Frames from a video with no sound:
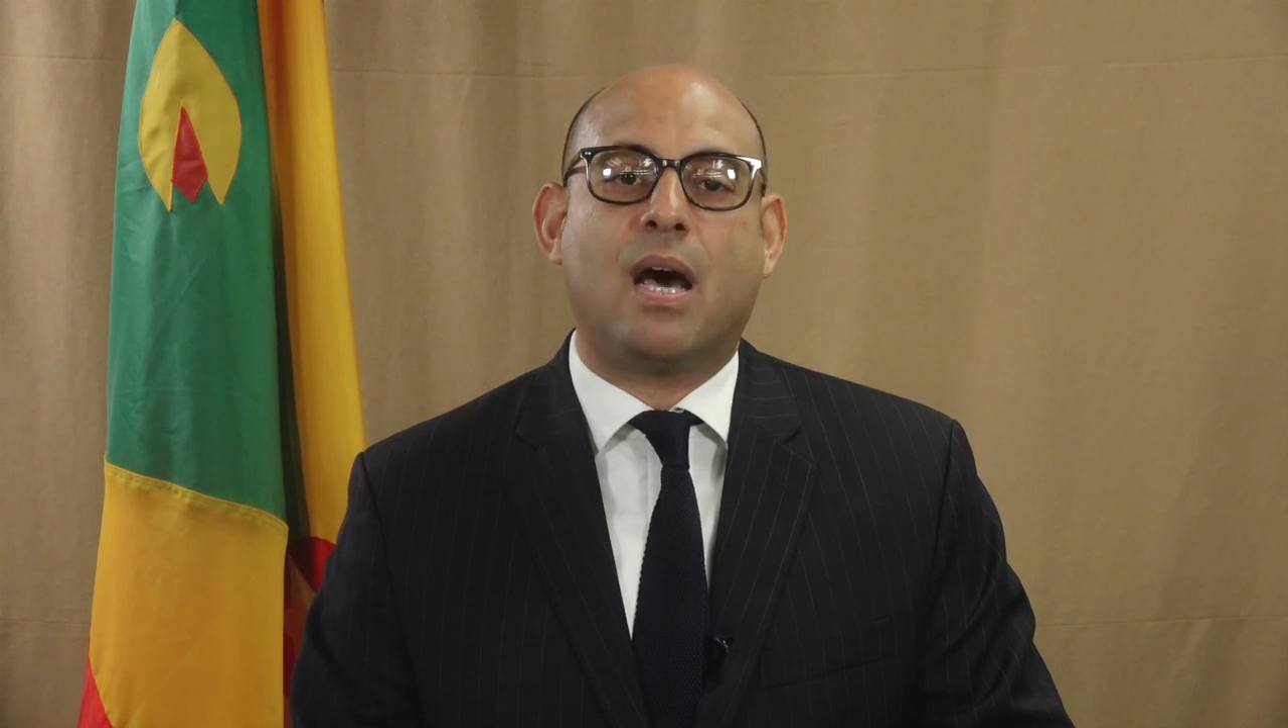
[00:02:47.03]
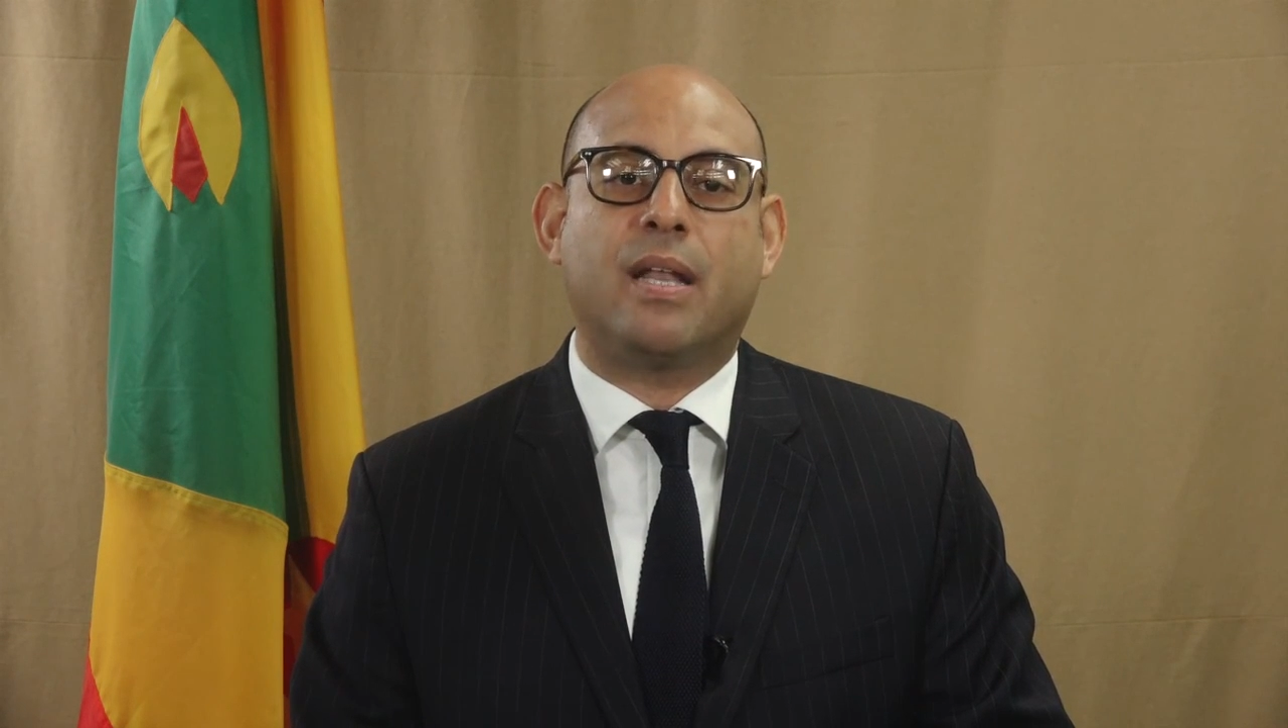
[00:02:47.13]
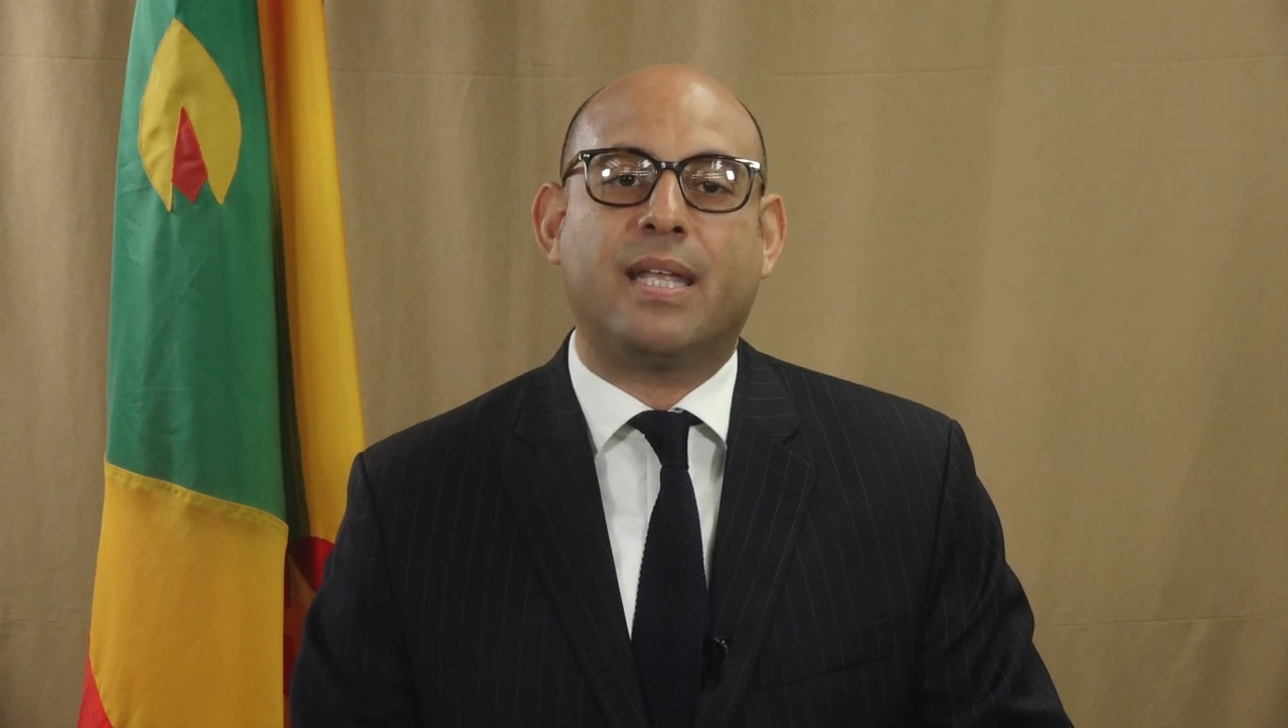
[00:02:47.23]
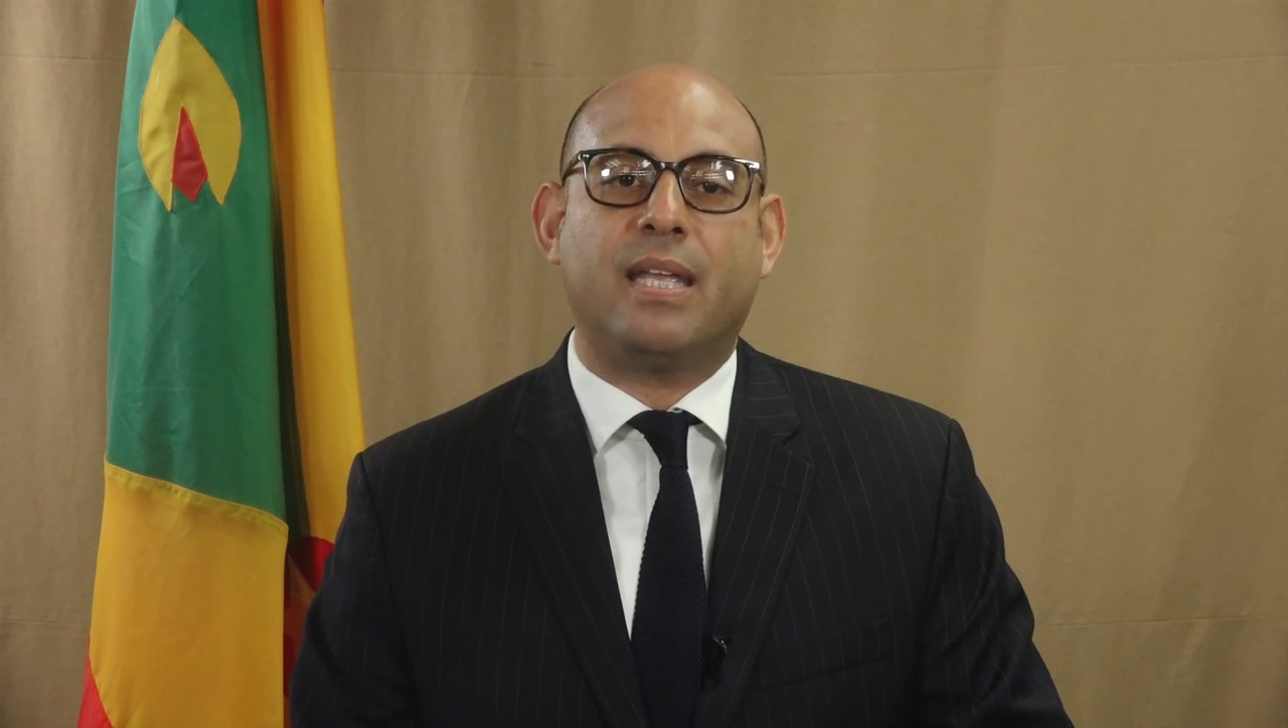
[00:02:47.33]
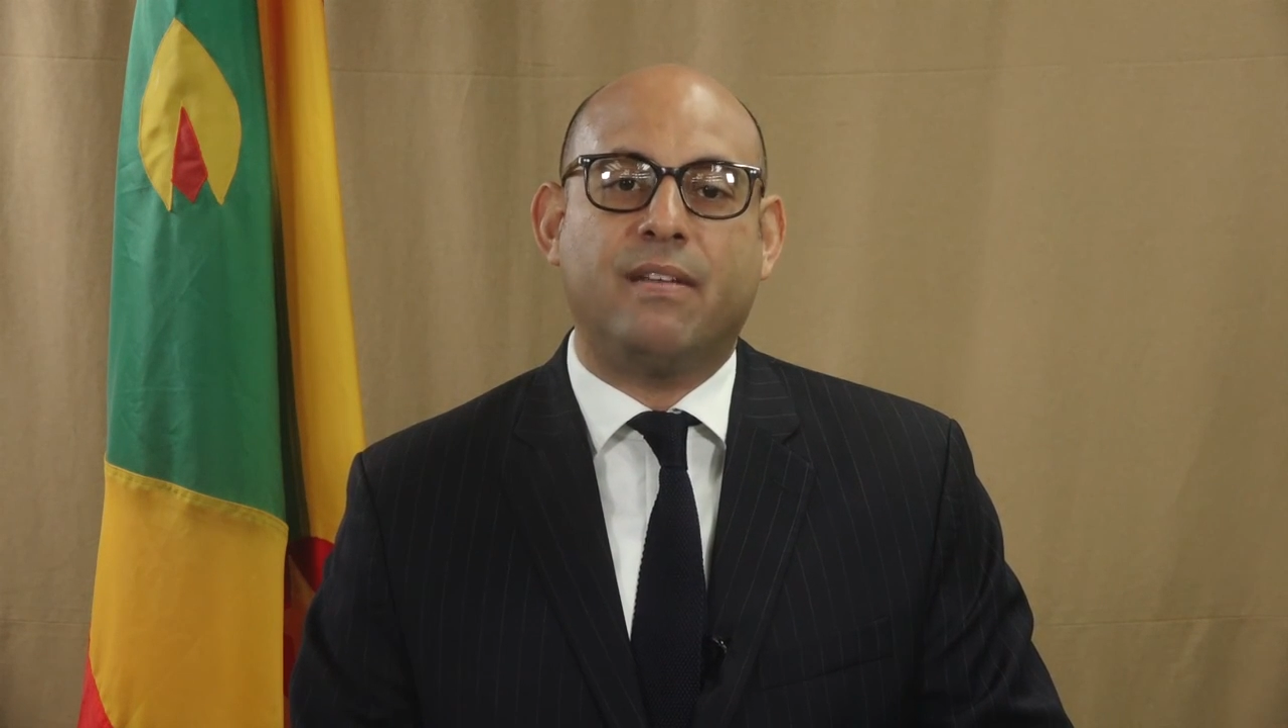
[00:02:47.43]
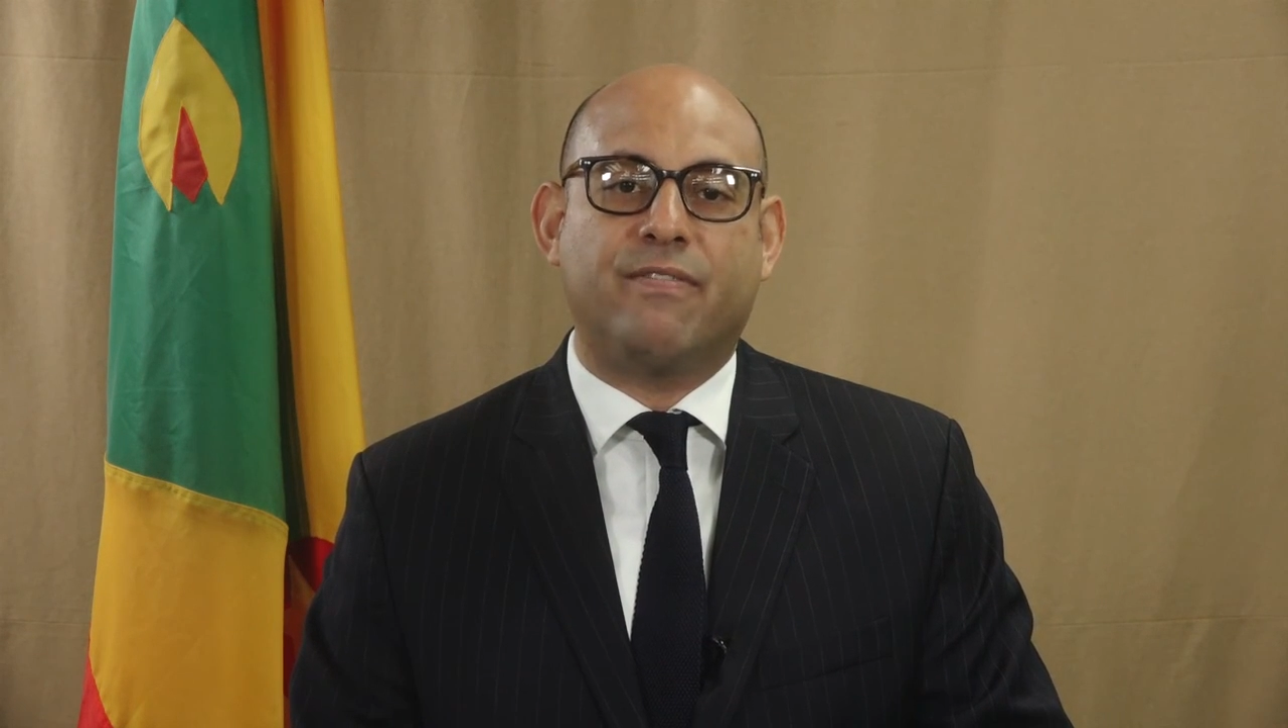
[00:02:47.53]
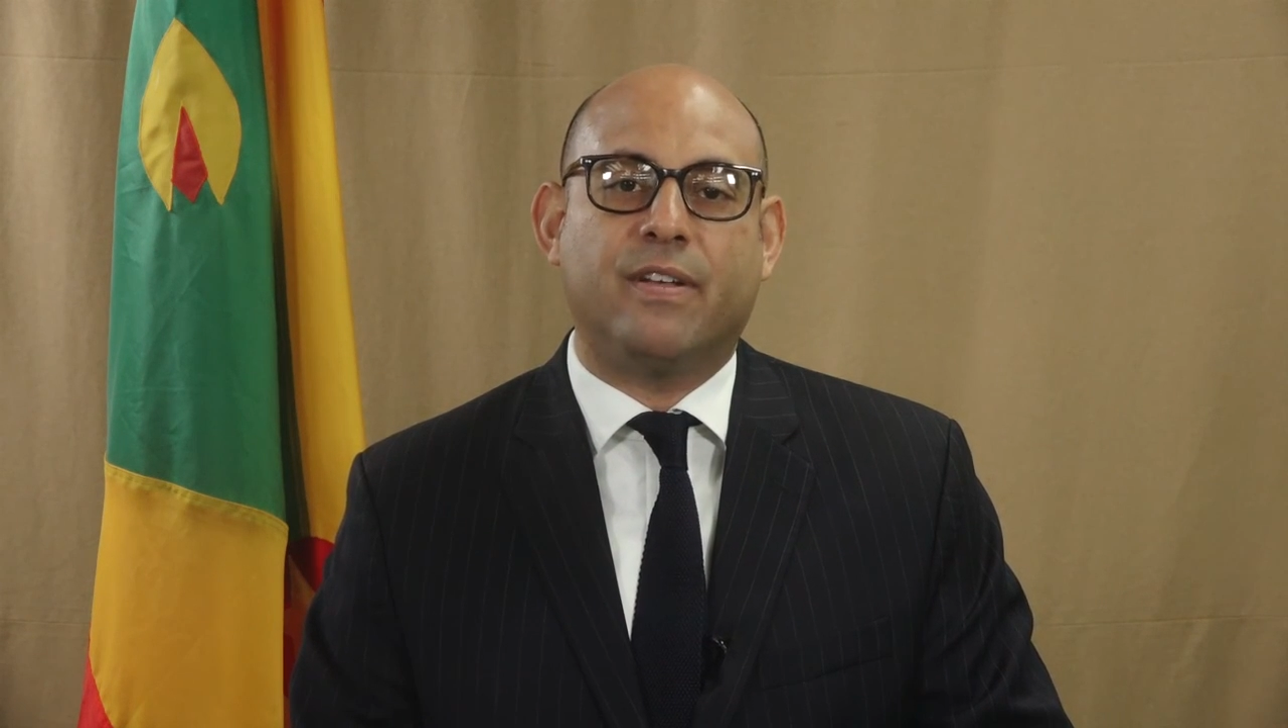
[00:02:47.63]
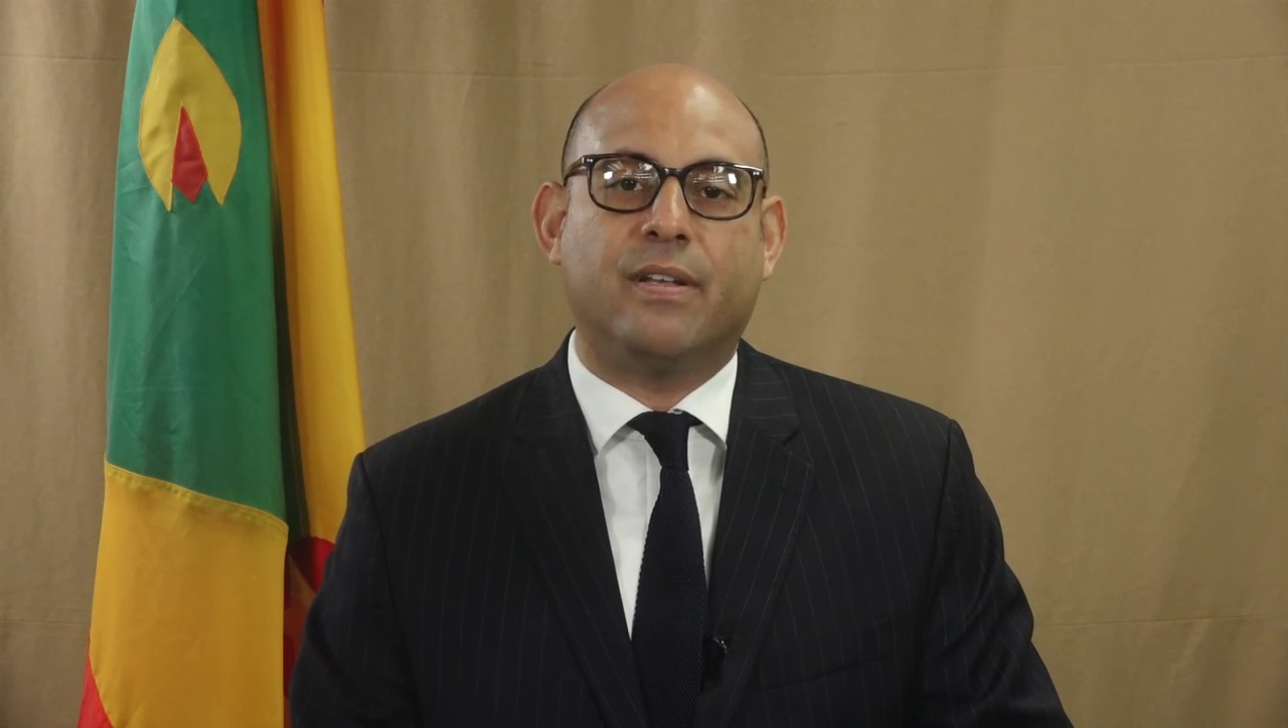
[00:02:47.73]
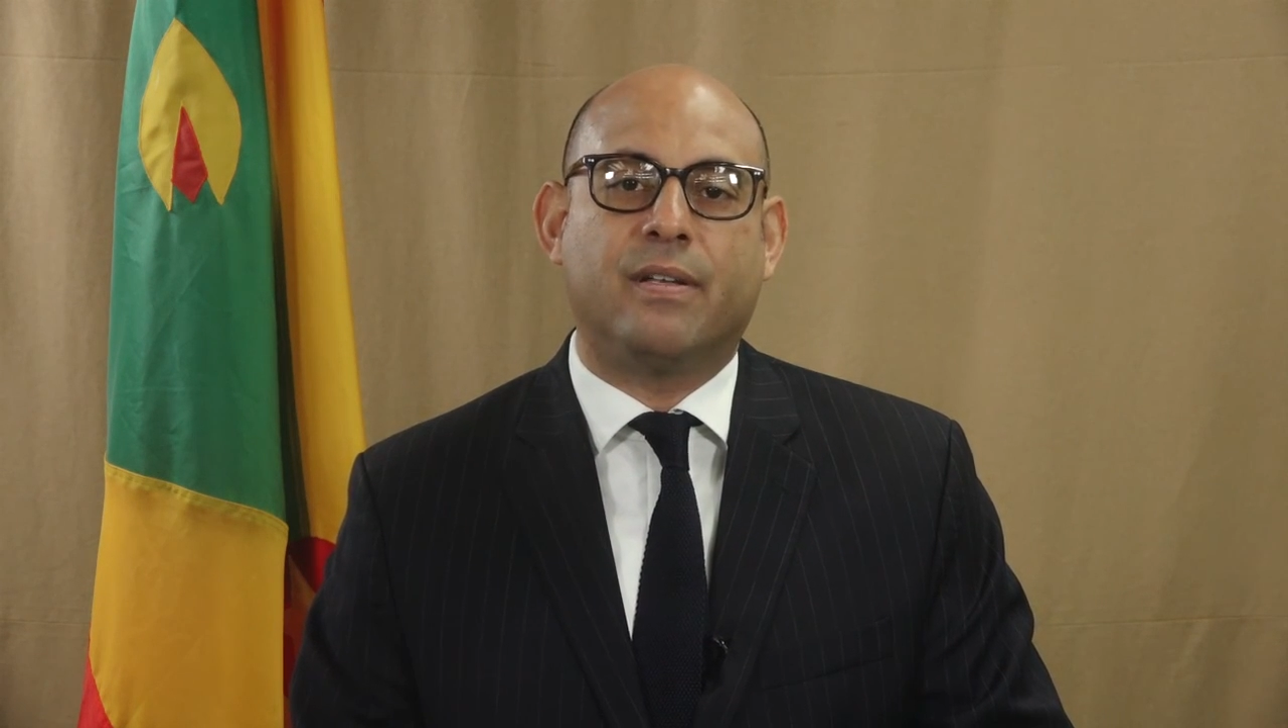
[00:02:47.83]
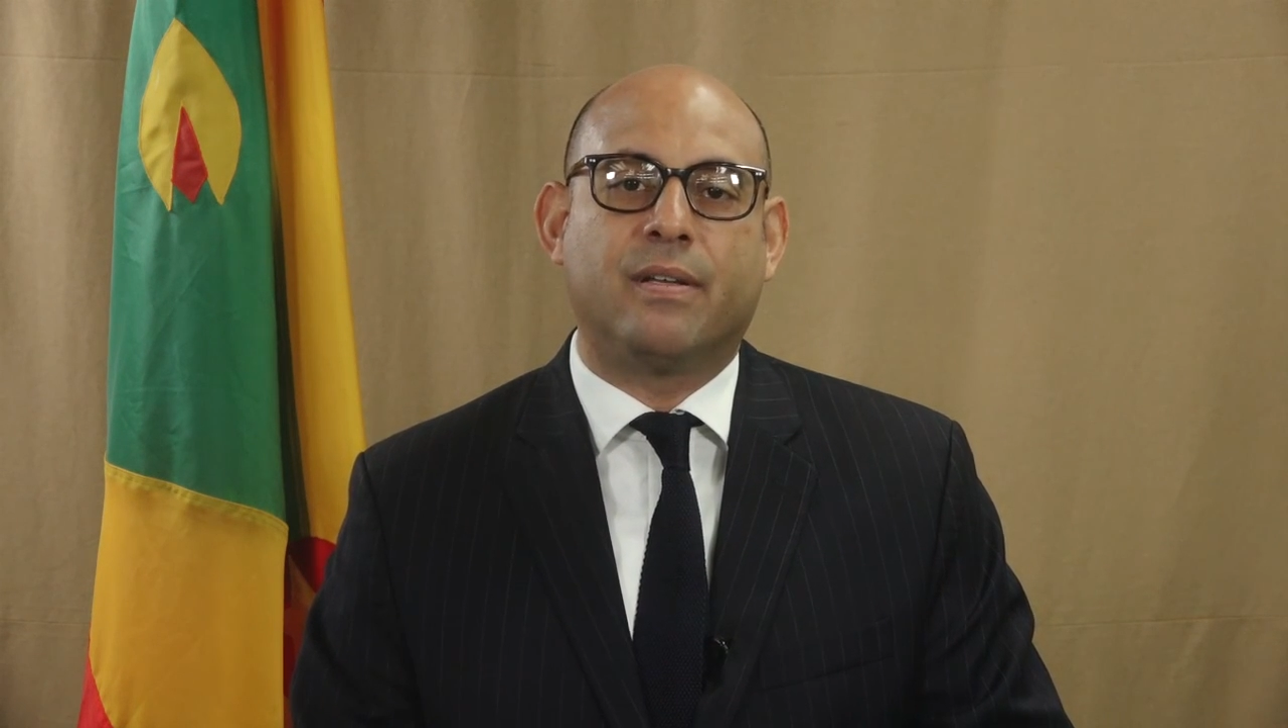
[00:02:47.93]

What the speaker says: uneven.